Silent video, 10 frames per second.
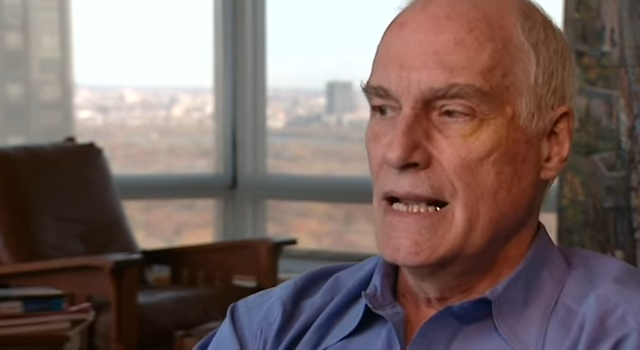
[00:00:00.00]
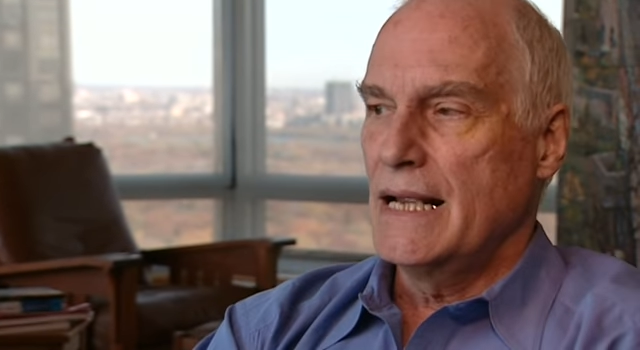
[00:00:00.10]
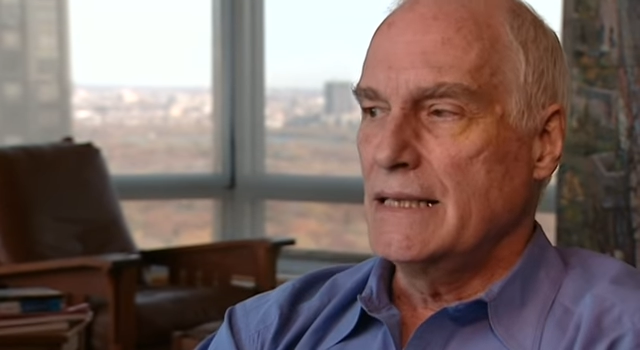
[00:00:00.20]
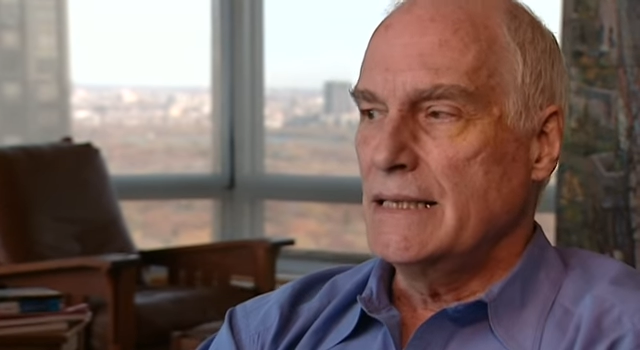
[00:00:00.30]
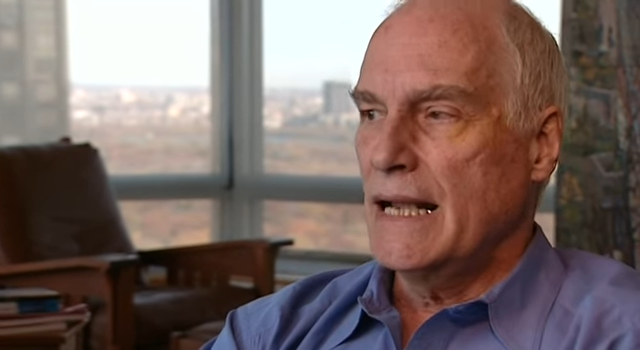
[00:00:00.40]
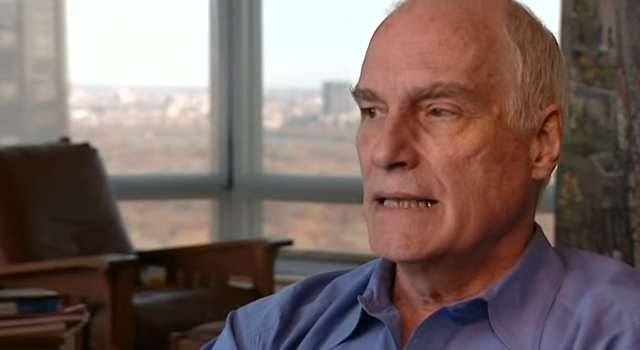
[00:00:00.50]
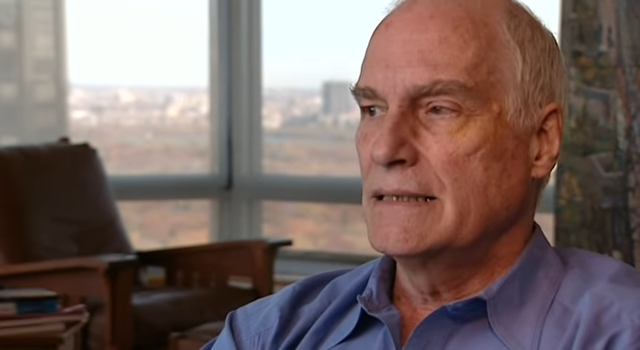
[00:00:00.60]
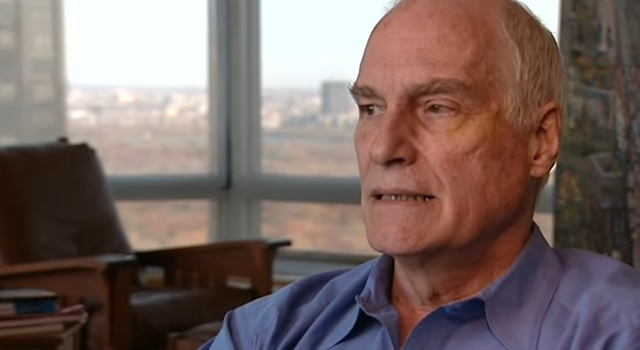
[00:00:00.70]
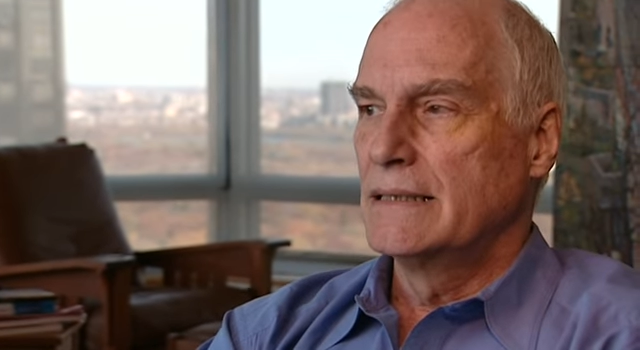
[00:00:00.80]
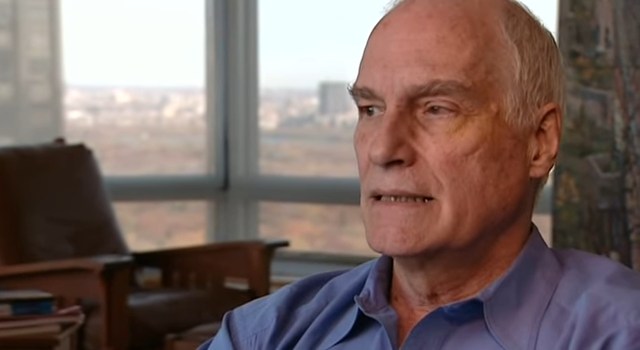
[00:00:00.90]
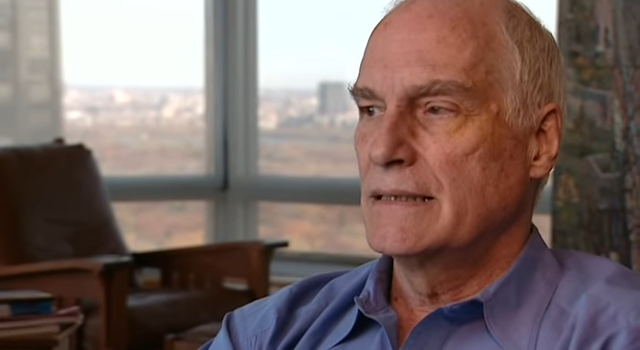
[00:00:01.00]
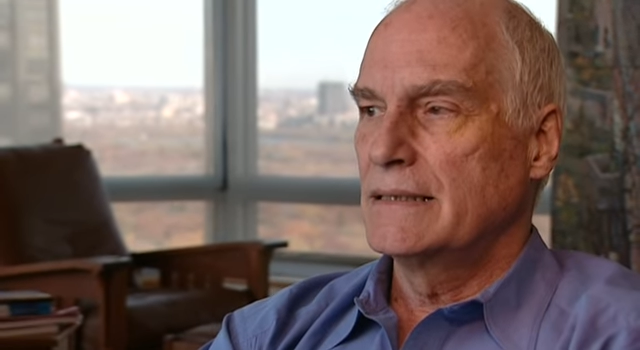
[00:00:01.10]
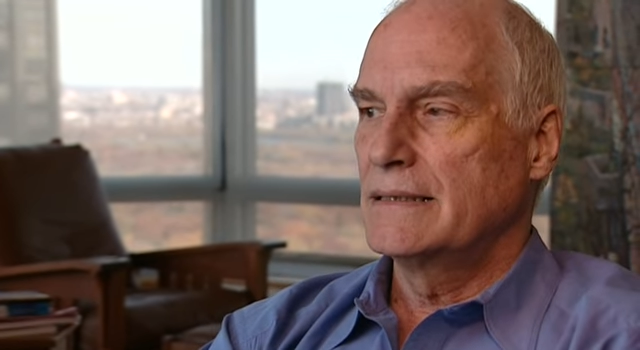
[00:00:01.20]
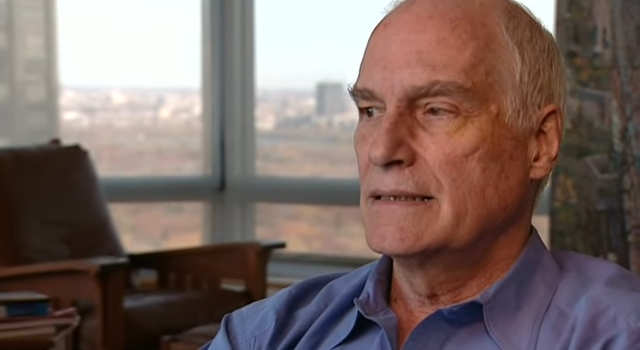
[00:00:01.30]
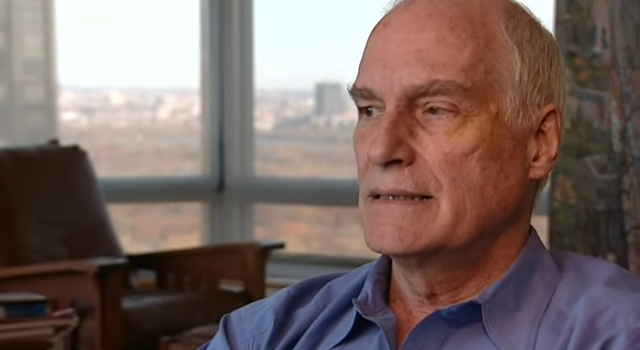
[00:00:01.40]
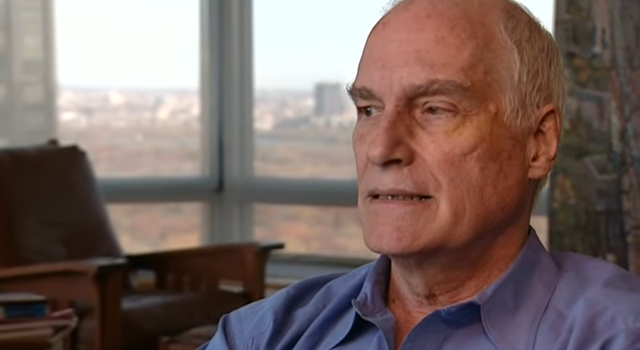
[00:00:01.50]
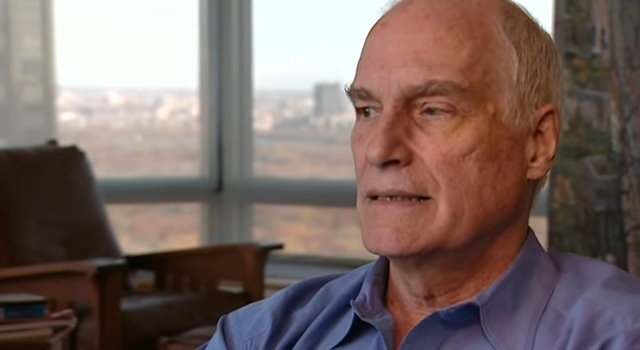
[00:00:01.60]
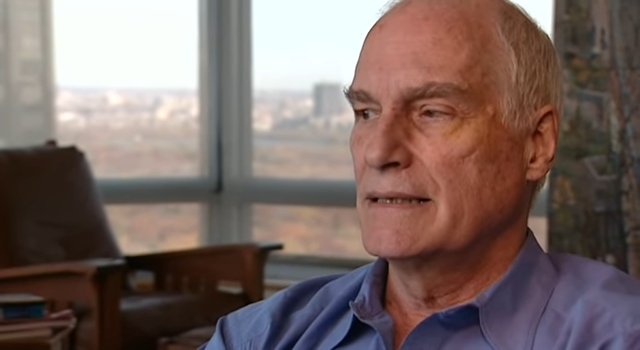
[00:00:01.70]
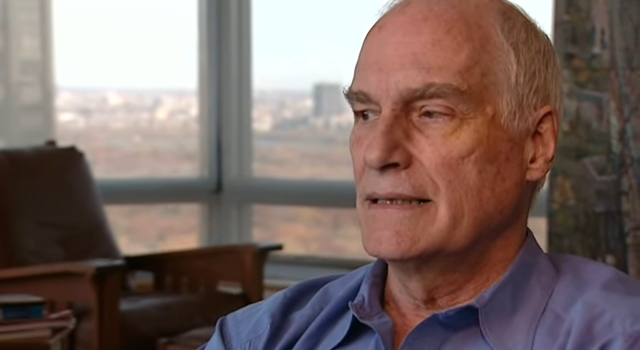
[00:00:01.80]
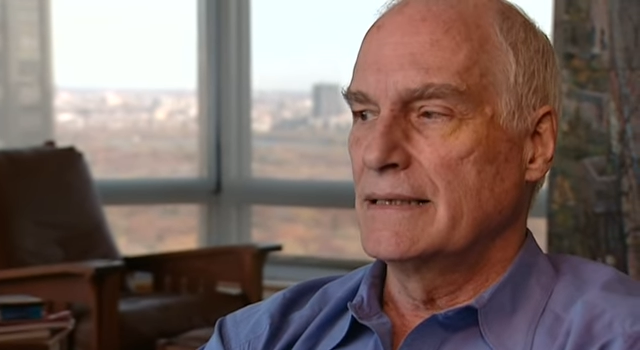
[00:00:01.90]
And then
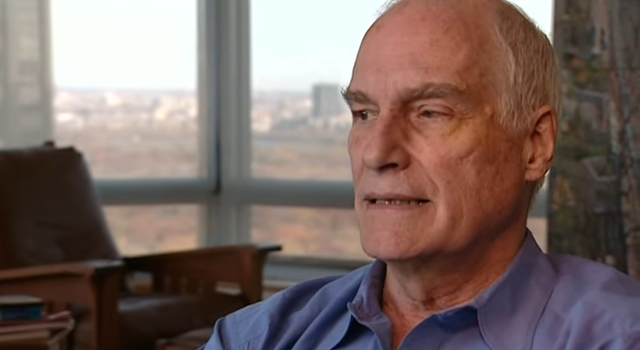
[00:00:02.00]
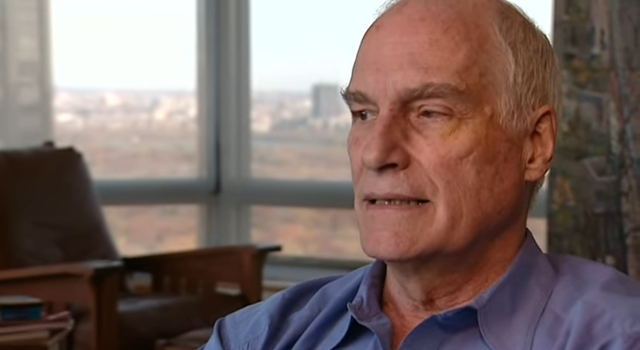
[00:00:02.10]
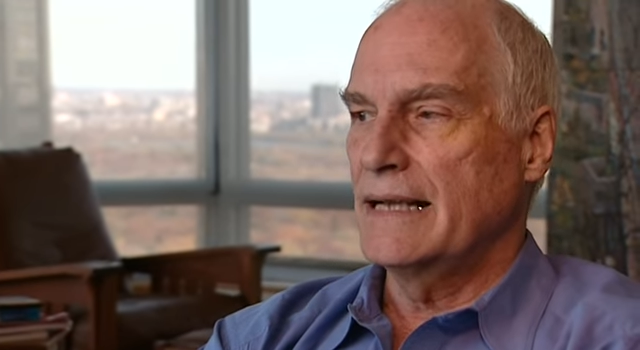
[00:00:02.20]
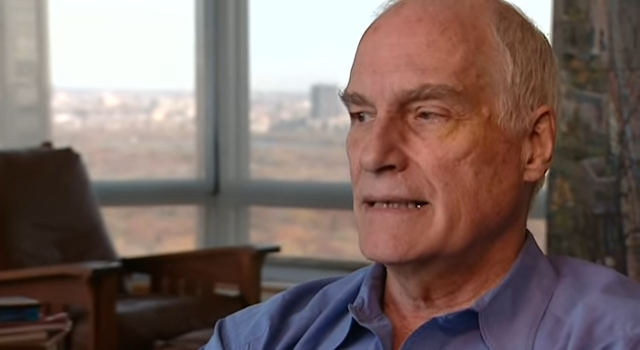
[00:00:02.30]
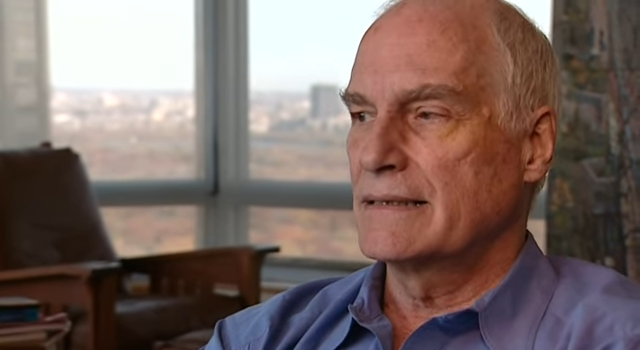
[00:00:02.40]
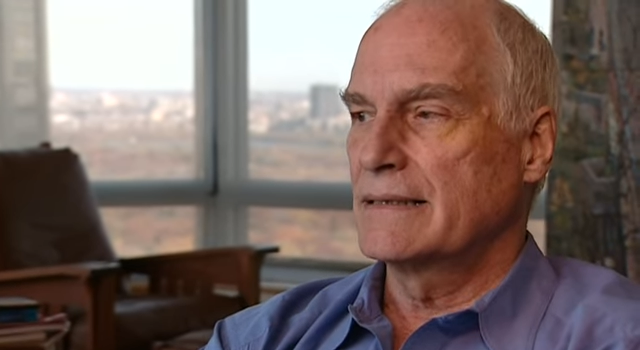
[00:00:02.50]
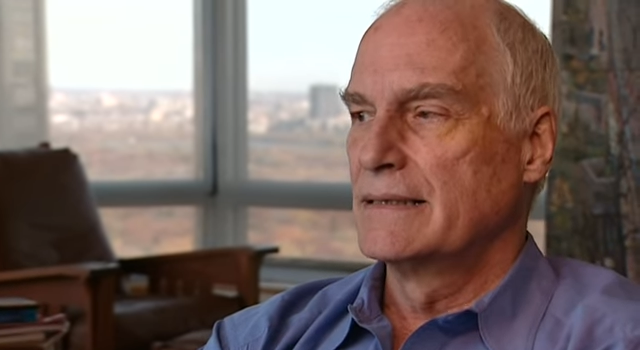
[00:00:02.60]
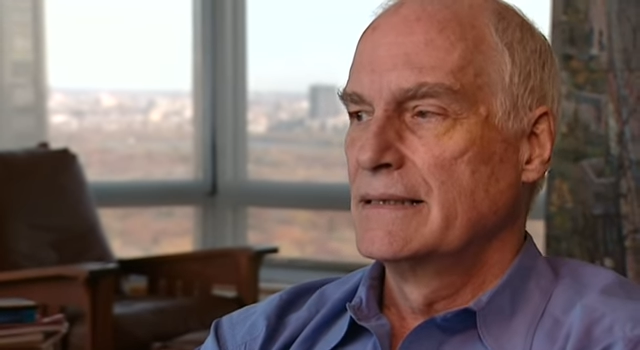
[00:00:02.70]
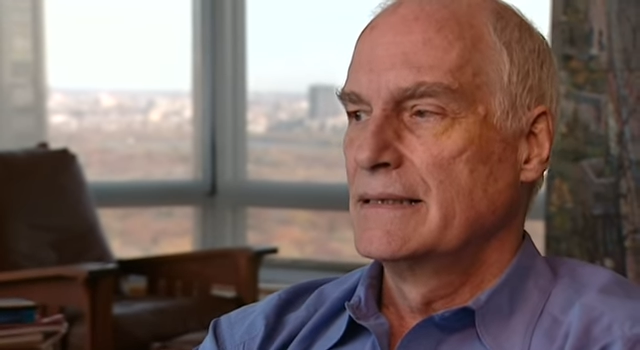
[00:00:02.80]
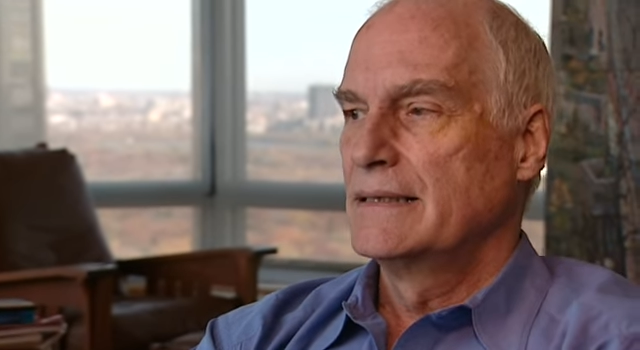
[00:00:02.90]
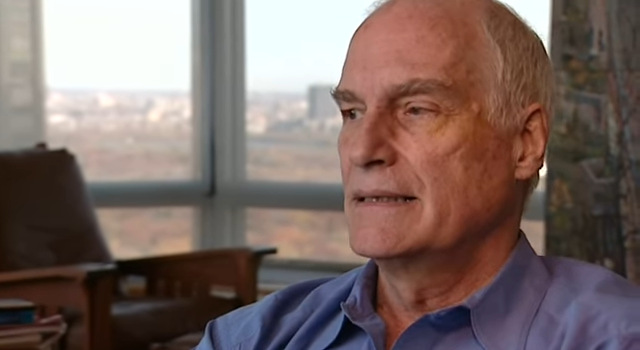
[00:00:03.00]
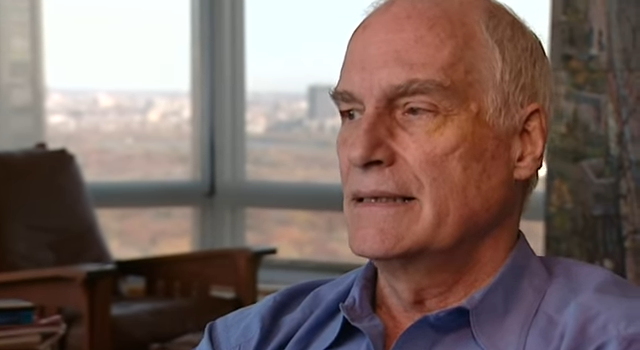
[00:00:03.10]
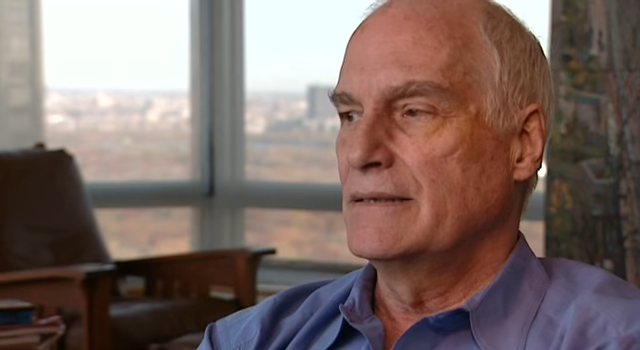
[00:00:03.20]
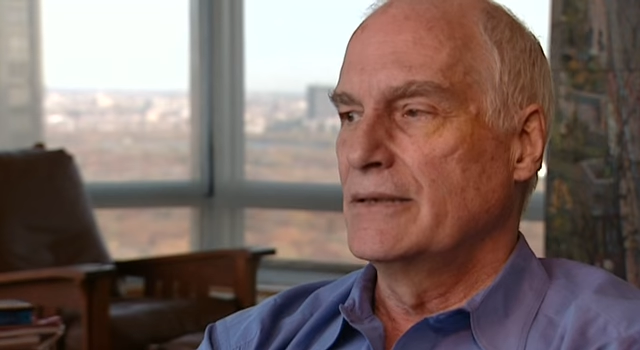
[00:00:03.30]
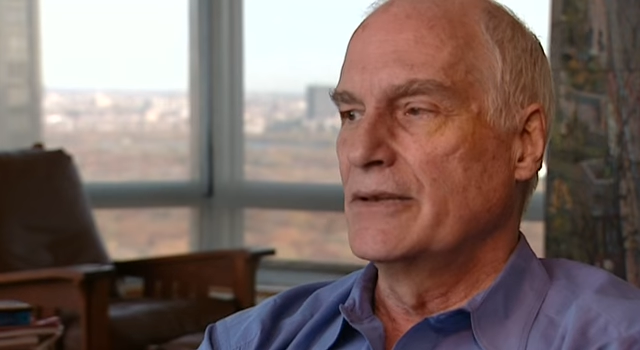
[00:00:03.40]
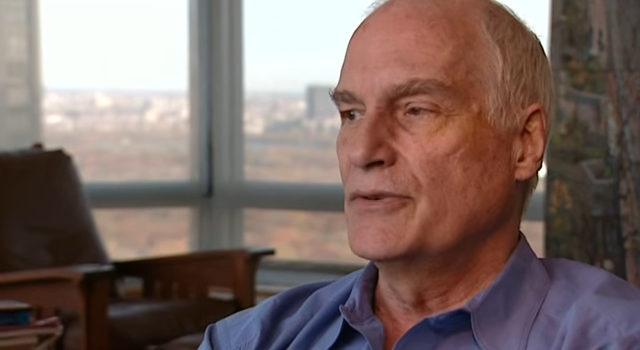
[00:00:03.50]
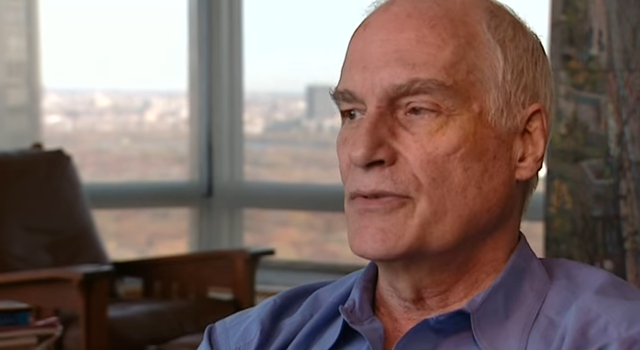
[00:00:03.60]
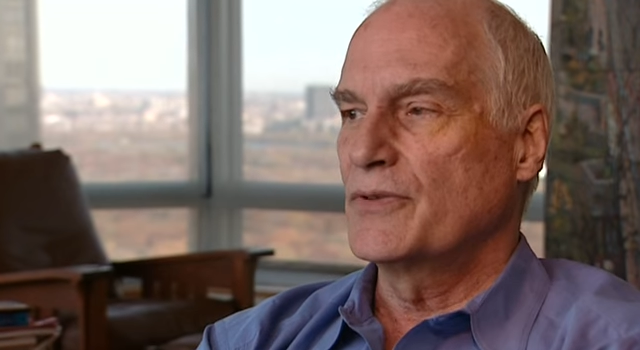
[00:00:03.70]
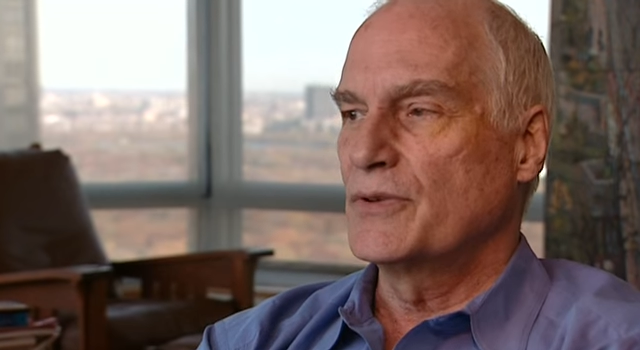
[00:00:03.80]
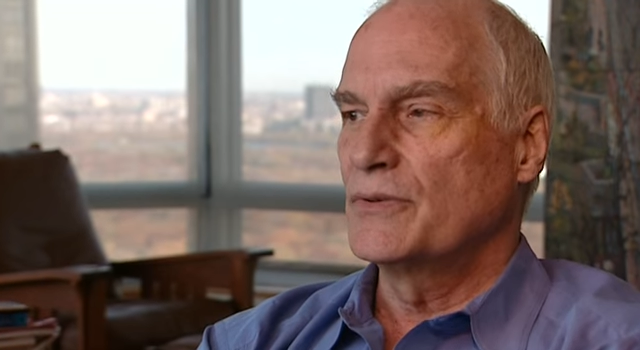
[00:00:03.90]
a little later in the
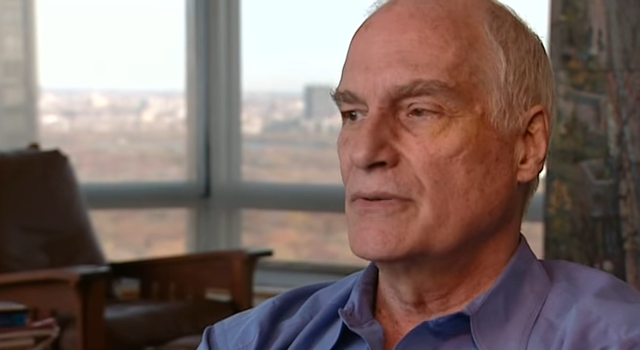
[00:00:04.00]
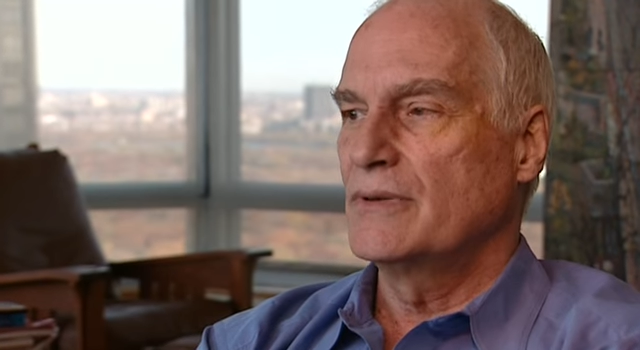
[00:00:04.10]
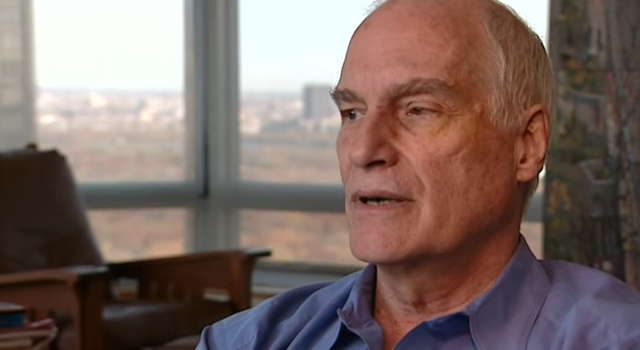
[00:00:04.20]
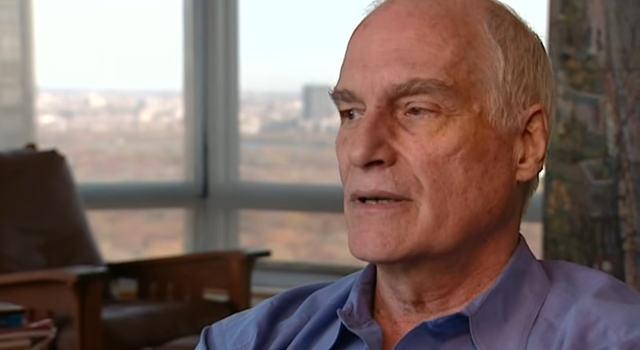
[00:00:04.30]
interview,